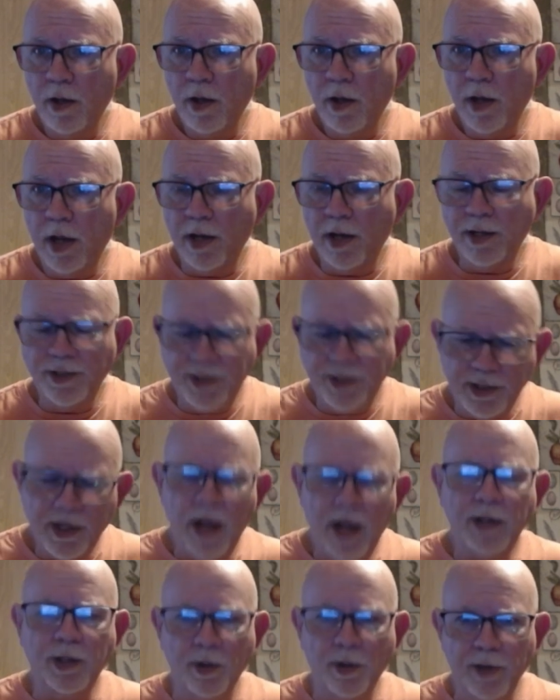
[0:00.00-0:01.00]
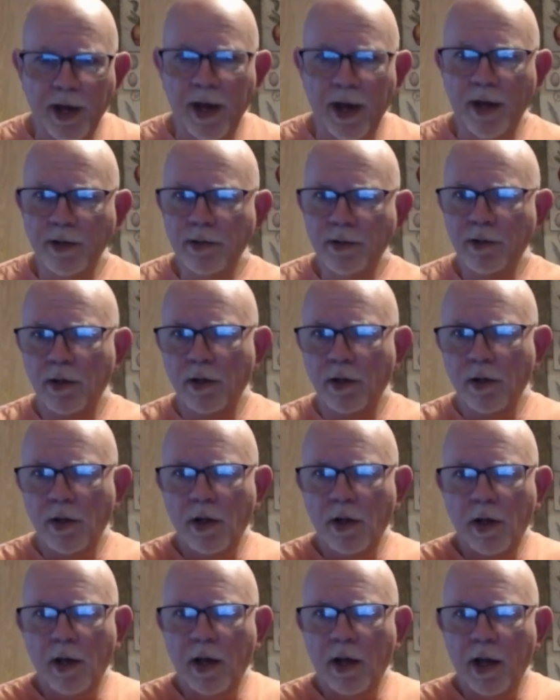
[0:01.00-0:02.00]
And he says, I know that.
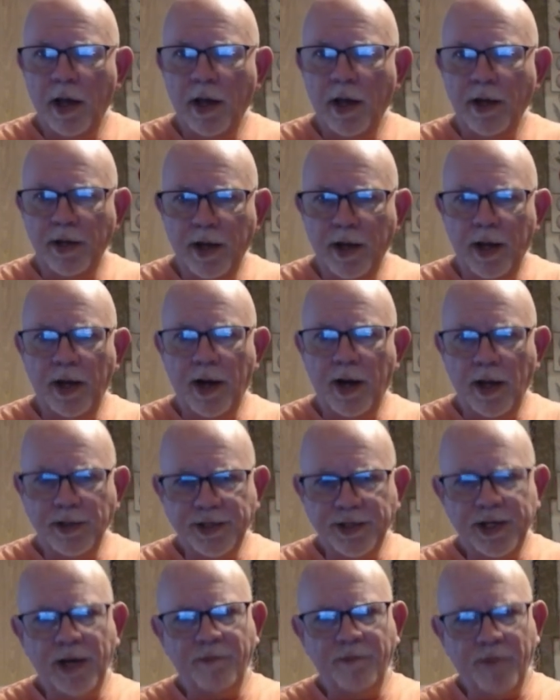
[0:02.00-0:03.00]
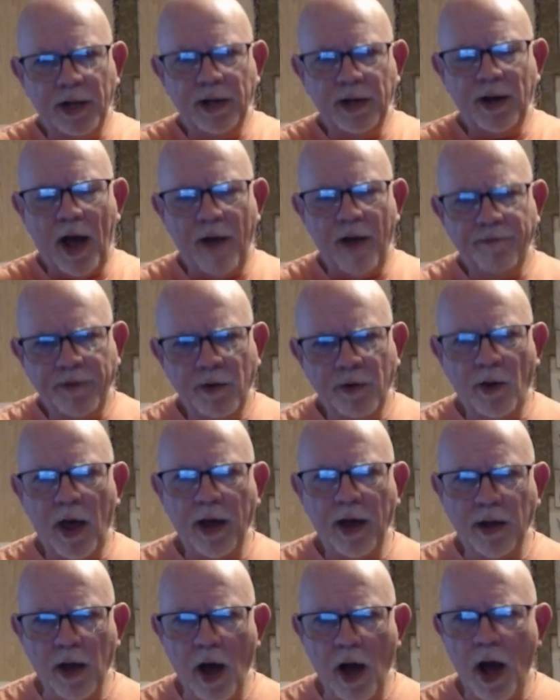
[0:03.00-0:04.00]
And I said, but I feel
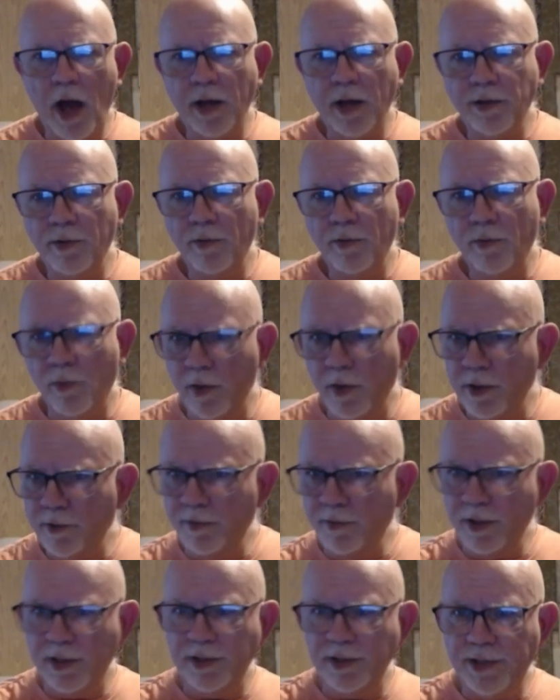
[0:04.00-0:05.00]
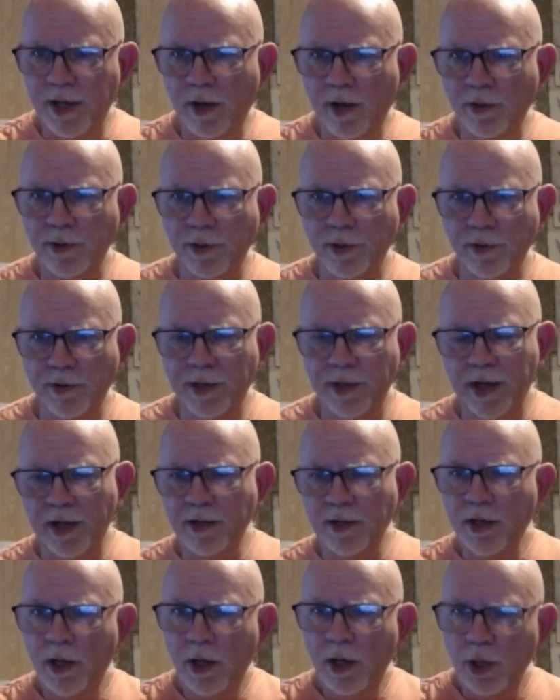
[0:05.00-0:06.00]
like God wanted me to tell you that
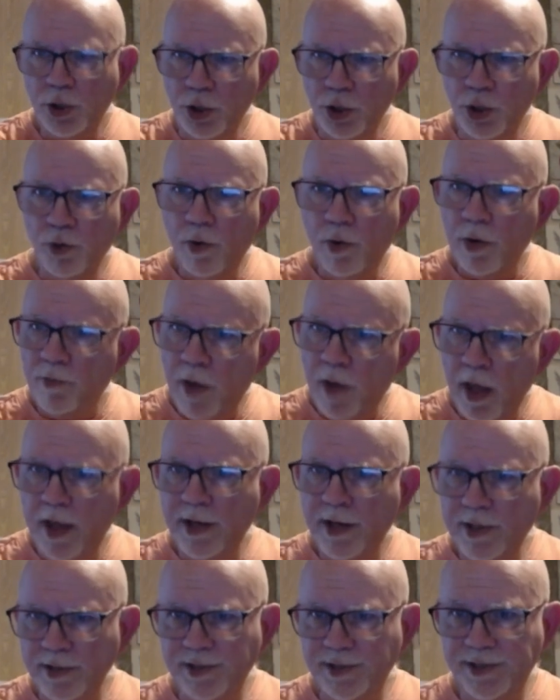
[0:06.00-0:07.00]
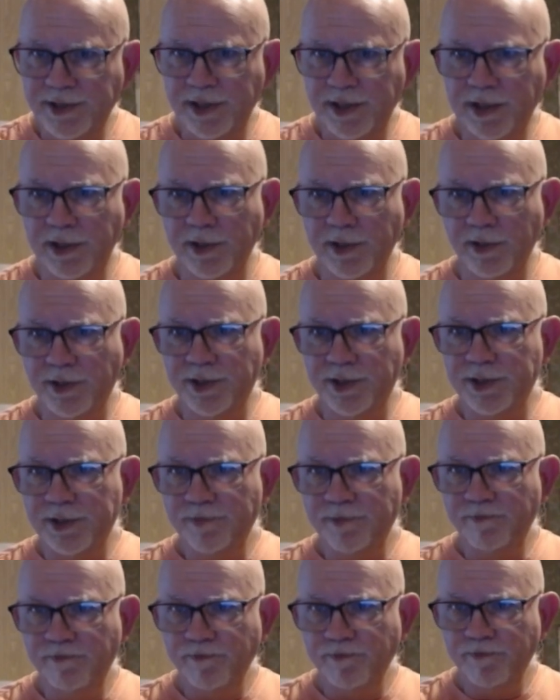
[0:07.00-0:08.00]
you are planting seeds
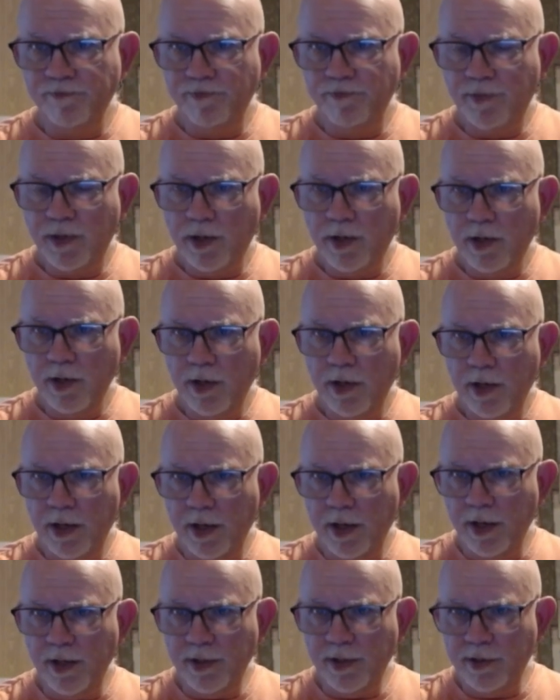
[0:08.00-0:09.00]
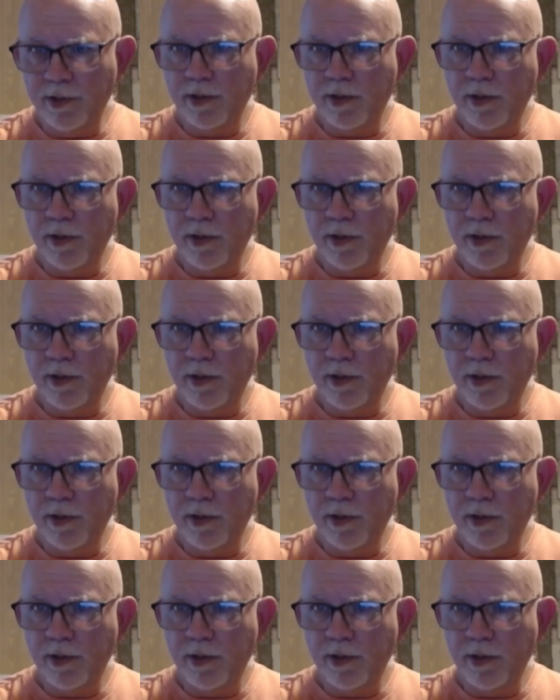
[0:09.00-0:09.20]
in